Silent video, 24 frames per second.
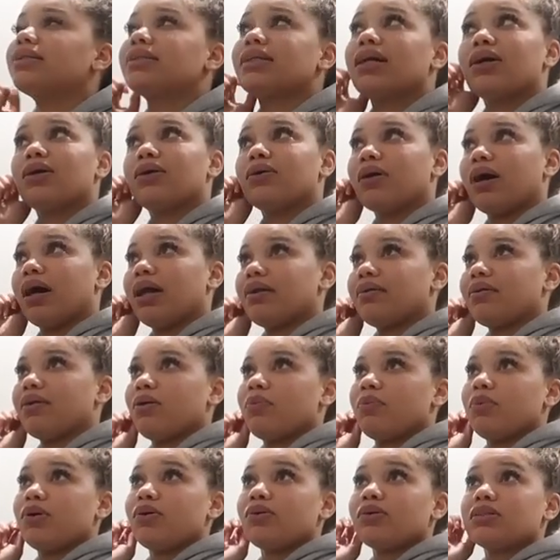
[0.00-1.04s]
so I don't
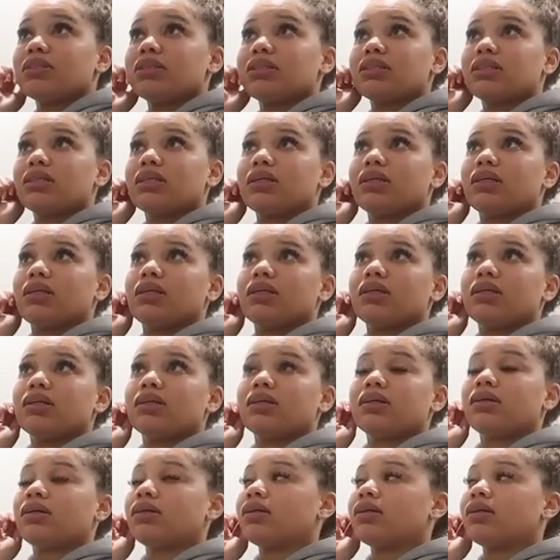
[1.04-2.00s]
know, we're gonna see